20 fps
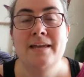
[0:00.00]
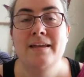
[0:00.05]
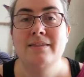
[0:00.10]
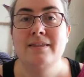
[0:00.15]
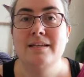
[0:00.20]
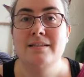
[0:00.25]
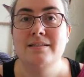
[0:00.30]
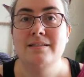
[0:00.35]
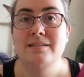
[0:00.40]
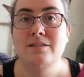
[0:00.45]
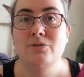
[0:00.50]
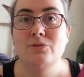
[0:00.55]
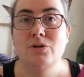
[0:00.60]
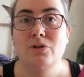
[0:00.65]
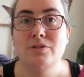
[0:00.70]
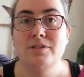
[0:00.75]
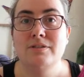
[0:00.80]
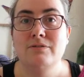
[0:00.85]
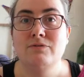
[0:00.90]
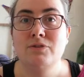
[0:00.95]
There's still
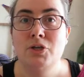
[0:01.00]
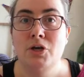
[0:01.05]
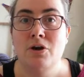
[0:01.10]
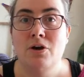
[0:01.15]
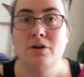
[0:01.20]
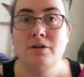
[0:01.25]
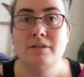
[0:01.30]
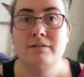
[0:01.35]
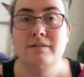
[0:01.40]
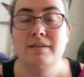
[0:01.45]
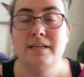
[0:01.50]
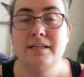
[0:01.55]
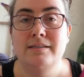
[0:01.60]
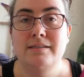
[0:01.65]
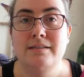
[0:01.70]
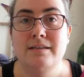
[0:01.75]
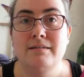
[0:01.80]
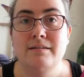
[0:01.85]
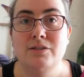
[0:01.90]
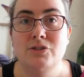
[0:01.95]
lots of yarn and
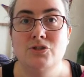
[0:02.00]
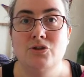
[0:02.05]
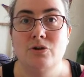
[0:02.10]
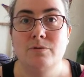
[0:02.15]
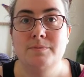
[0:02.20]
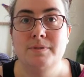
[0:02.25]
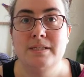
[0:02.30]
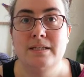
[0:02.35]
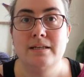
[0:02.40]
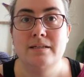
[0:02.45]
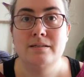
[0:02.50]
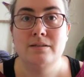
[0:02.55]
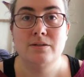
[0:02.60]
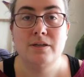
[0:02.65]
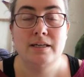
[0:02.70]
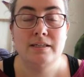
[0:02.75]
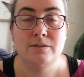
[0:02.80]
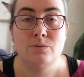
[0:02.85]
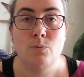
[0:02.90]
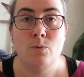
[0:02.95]
things in the shops
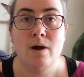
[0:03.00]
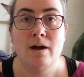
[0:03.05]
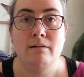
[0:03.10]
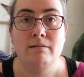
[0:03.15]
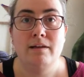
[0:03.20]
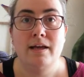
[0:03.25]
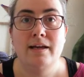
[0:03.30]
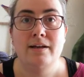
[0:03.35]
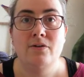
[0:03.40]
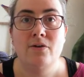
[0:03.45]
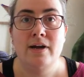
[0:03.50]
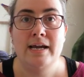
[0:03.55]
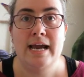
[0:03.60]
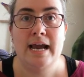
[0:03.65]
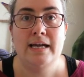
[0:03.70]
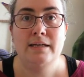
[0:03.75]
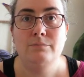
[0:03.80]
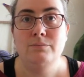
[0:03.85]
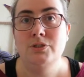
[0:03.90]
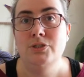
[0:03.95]
as well, and I
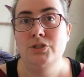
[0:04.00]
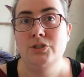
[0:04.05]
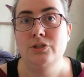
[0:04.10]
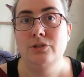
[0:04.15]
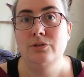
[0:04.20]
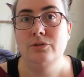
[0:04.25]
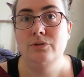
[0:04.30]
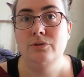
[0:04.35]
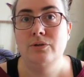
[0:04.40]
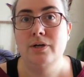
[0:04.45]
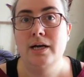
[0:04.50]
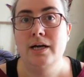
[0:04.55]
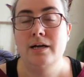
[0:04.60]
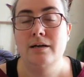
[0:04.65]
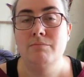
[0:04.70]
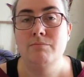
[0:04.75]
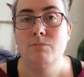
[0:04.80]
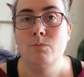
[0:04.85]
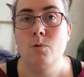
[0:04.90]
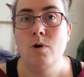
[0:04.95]
aim to
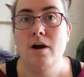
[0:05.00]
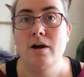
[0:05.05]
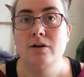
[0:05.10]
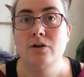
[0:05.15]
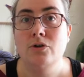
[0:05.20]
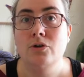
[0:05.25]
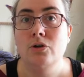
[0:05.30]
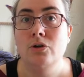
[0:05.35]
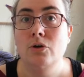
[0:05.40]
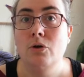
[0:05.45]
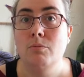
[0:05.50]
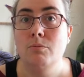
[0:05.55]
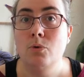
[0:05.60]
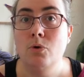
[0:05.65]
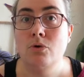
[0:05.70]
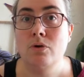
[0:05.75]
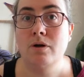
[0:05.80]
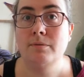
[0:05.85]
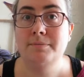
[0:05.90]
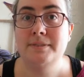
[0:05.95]
work on a lot
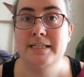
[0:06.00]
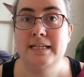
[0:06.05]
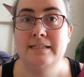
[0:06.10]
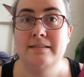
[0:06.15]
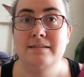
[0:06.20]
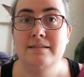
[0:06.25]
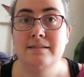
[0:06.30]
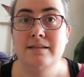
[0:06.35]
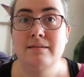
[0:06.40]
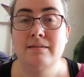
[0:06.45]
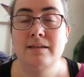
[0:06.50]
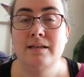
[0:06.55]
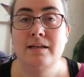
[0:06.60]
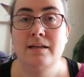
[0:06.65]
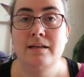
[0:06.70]
more updates in